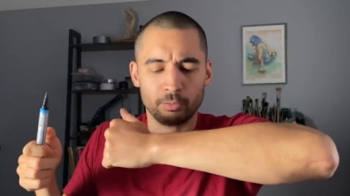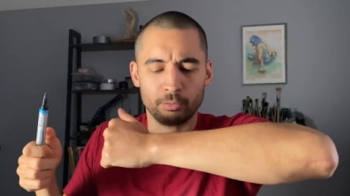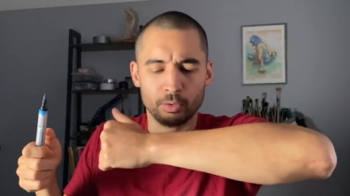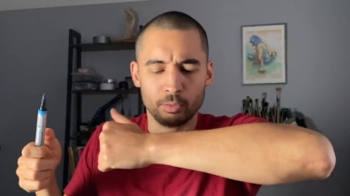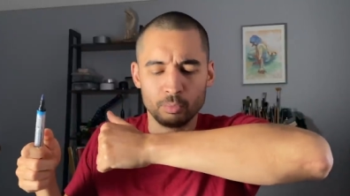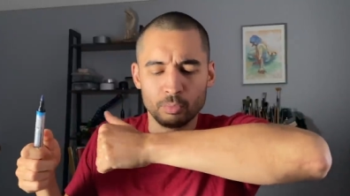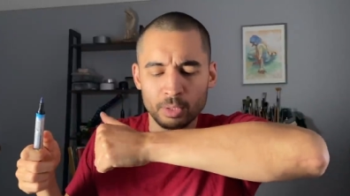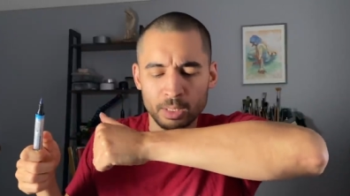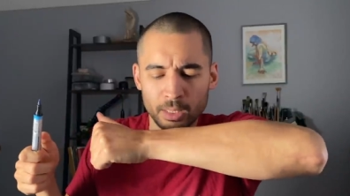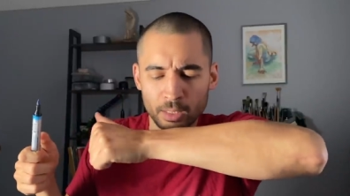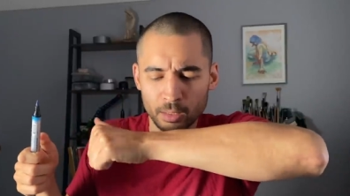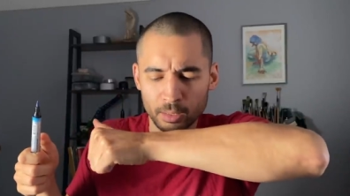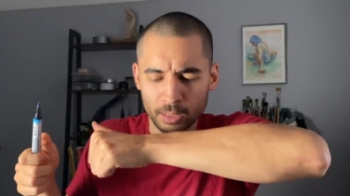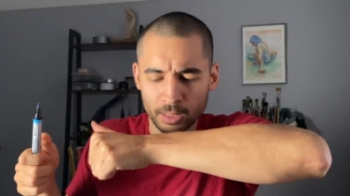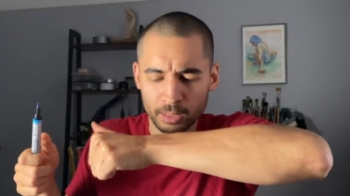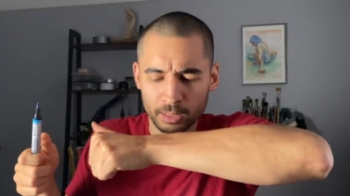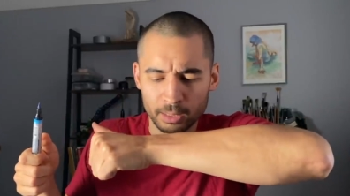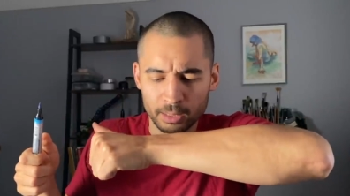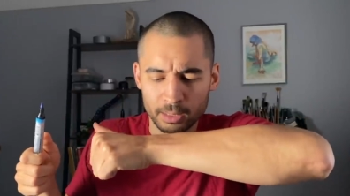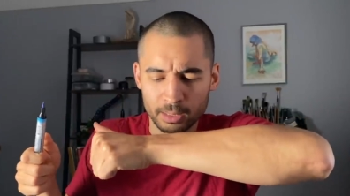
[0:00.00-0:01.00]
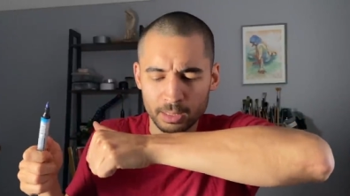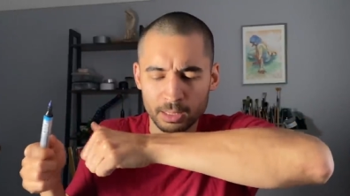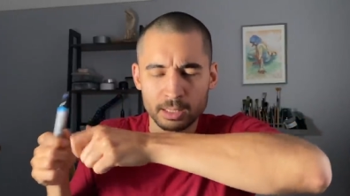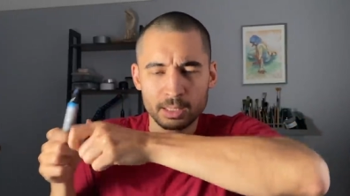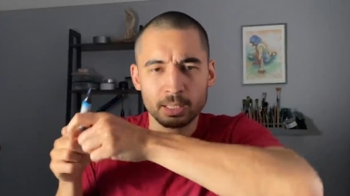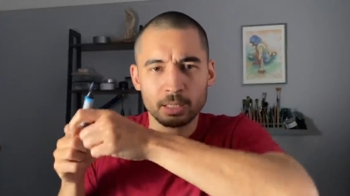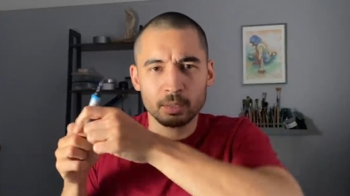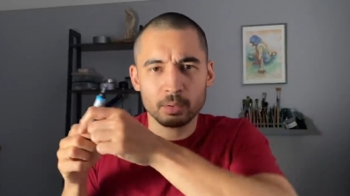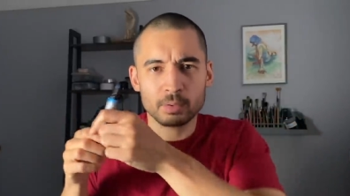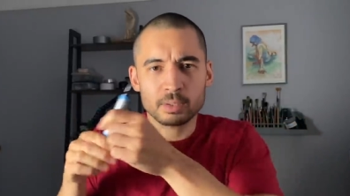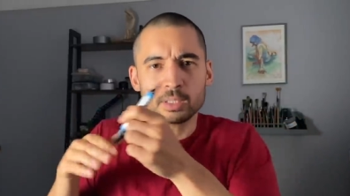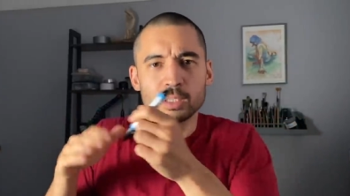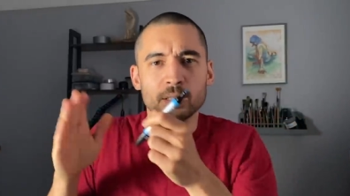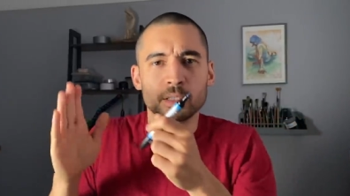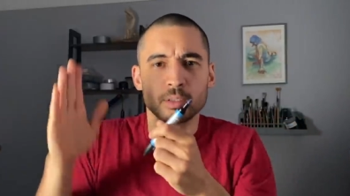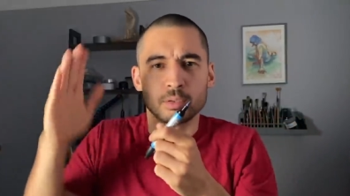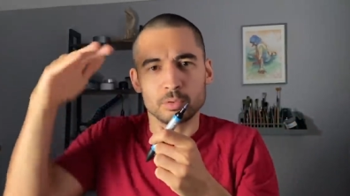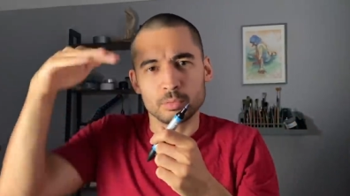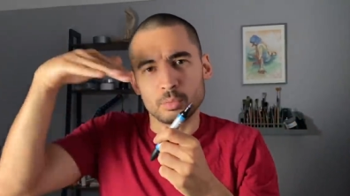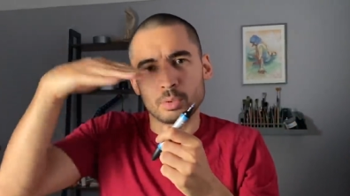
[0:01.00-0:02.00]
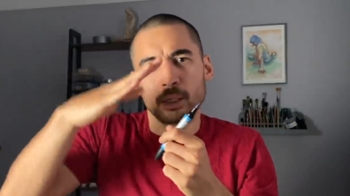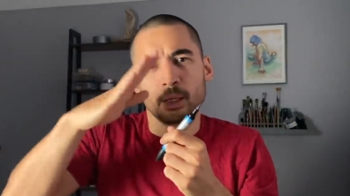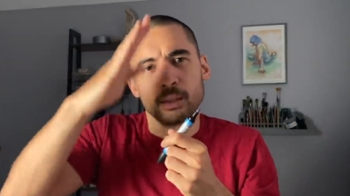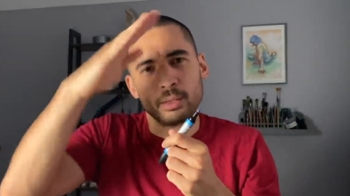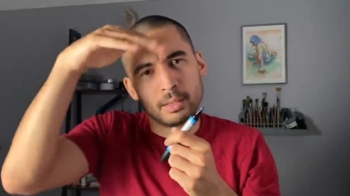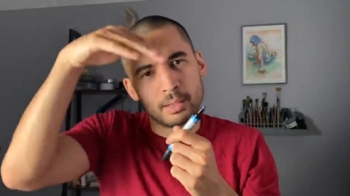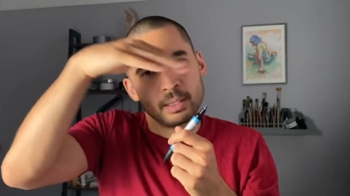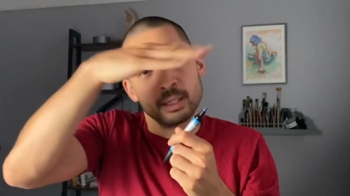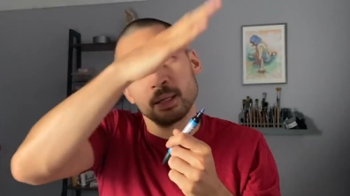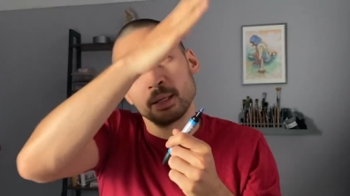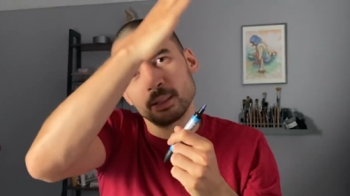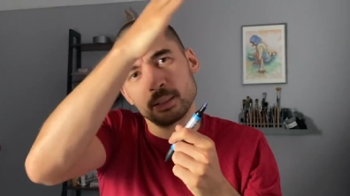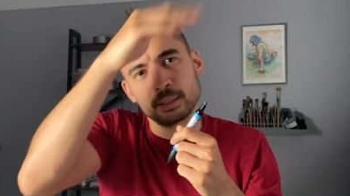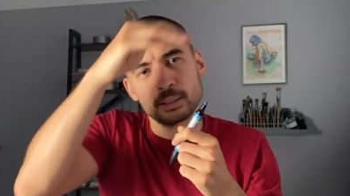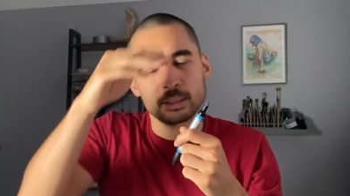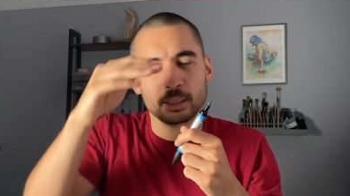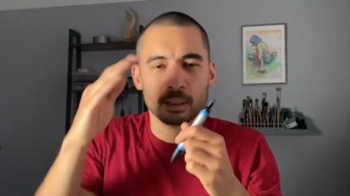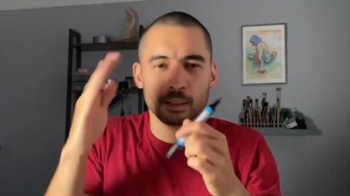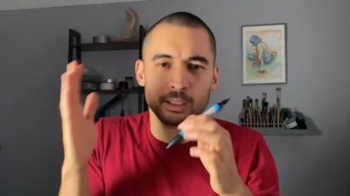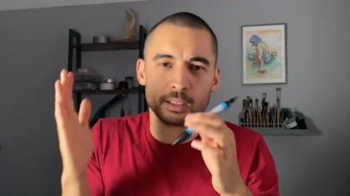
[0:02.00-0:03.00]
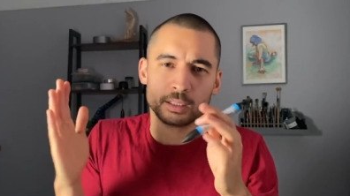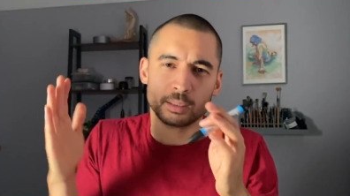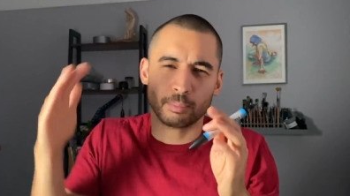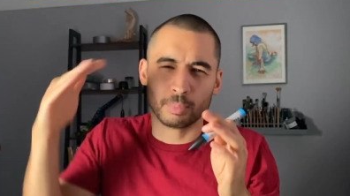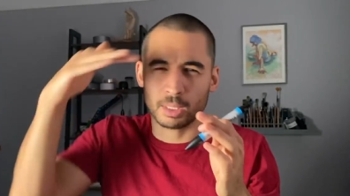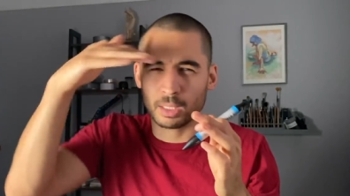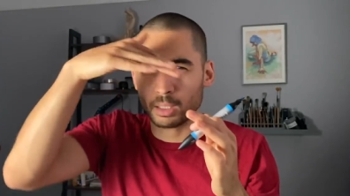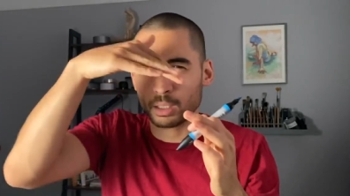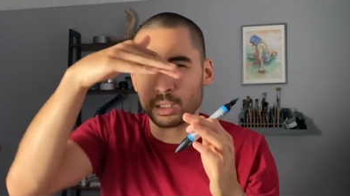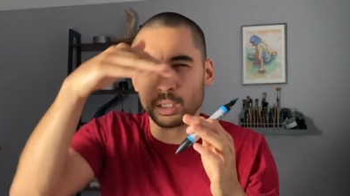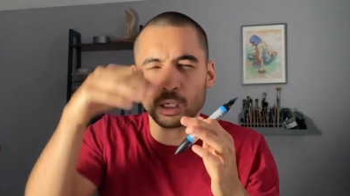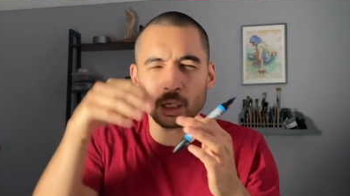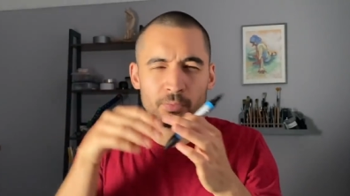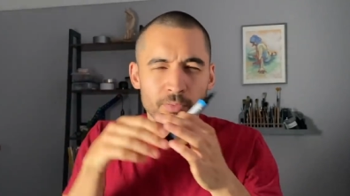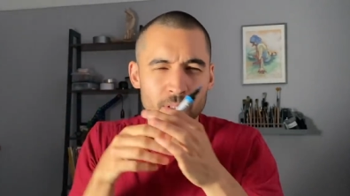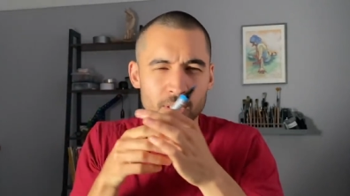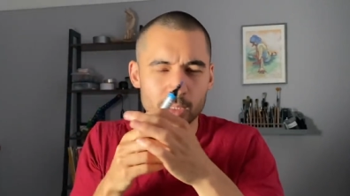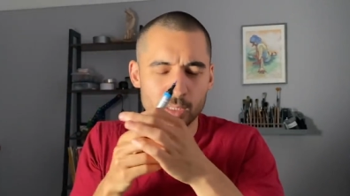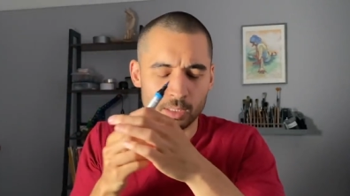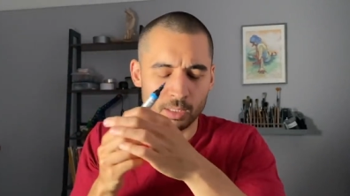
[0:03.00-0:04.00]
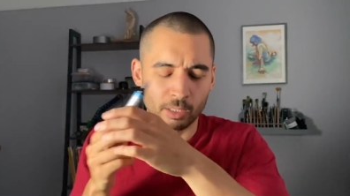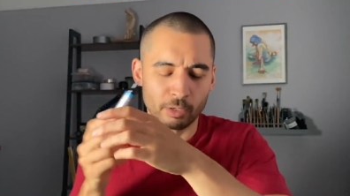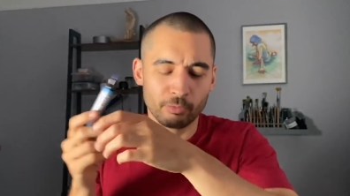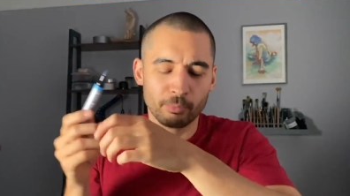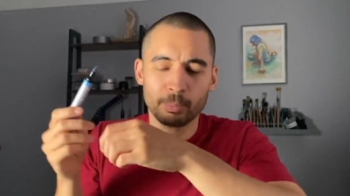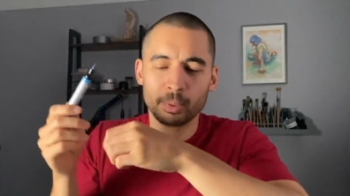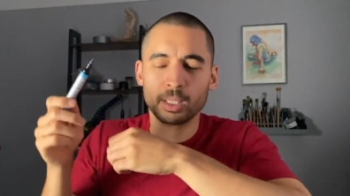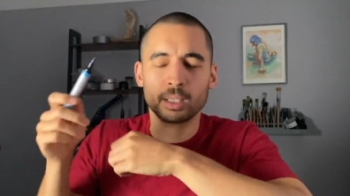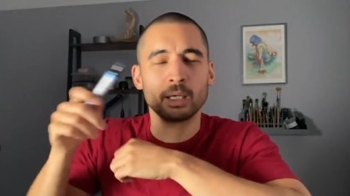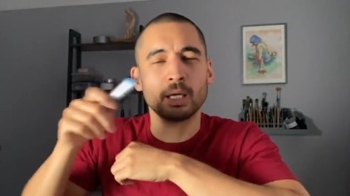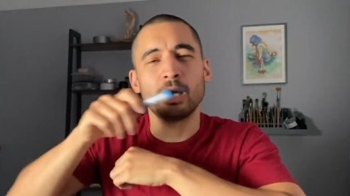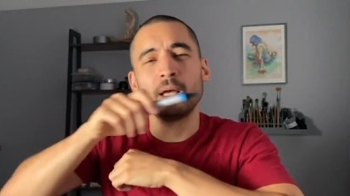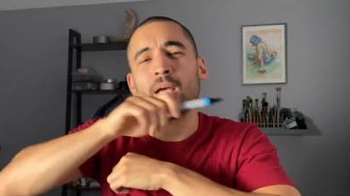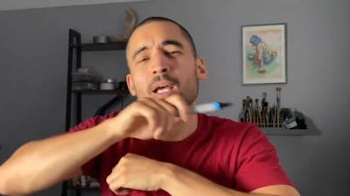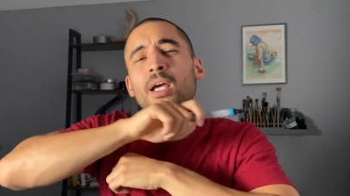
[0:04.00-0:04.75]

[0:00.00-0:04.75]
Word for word: If you really look at the details, it goes like this and it's a bit curved and stuff, but